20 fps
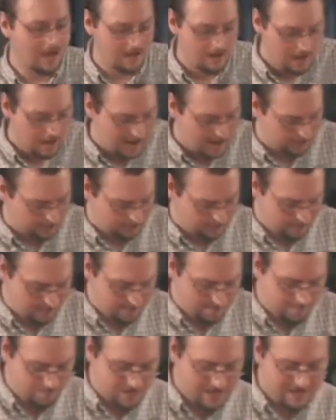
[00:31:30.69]
I, I
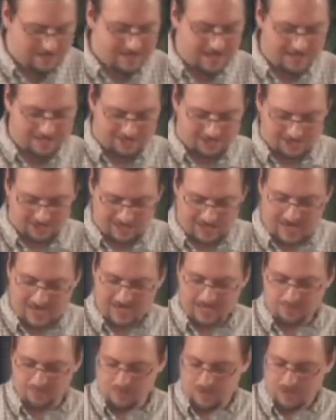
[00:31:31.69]
couldn't be that
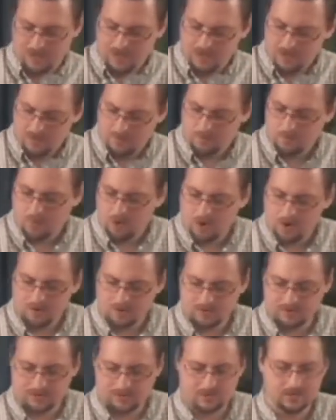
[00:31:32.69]
same
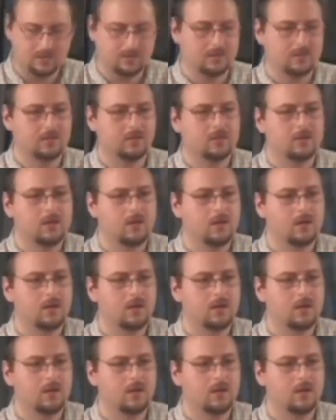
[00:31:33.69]
person.